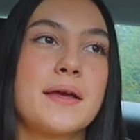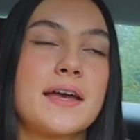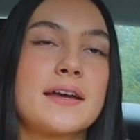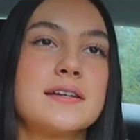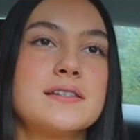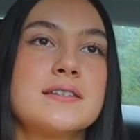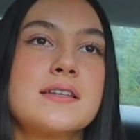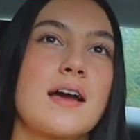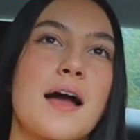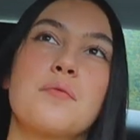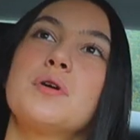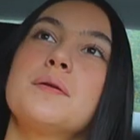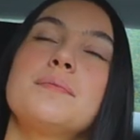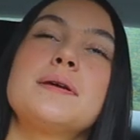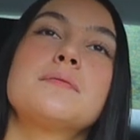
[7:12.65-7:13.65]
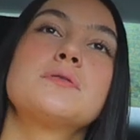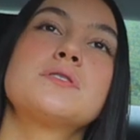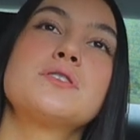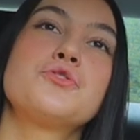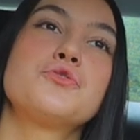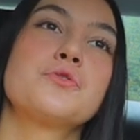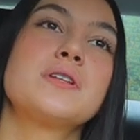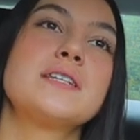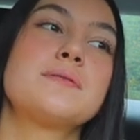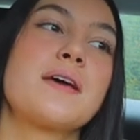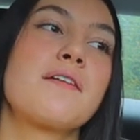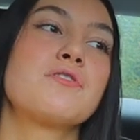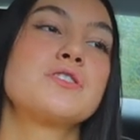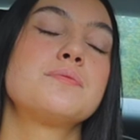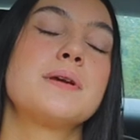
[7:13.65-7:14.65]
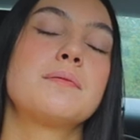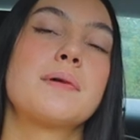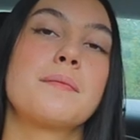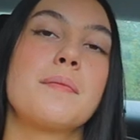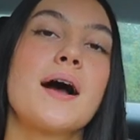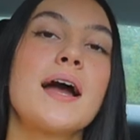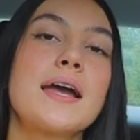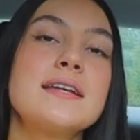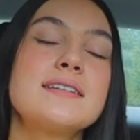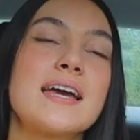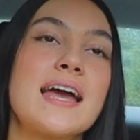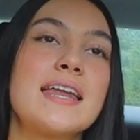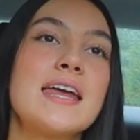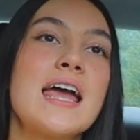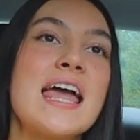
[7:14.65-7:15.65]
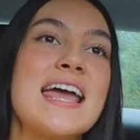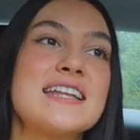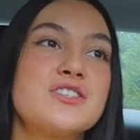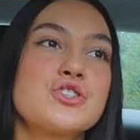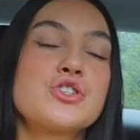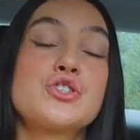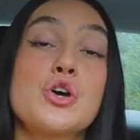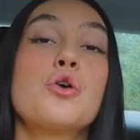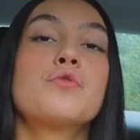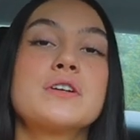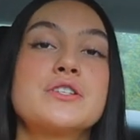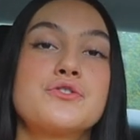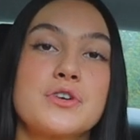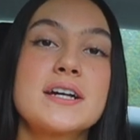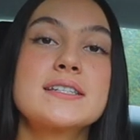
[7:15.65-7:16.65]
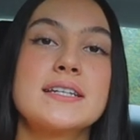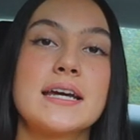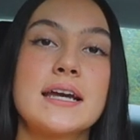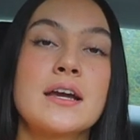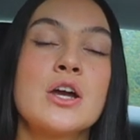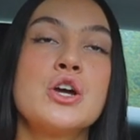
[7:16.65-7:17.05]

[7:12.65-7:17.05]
and I wouldn't be able to truly ever speak my mind, and it's just so restricting.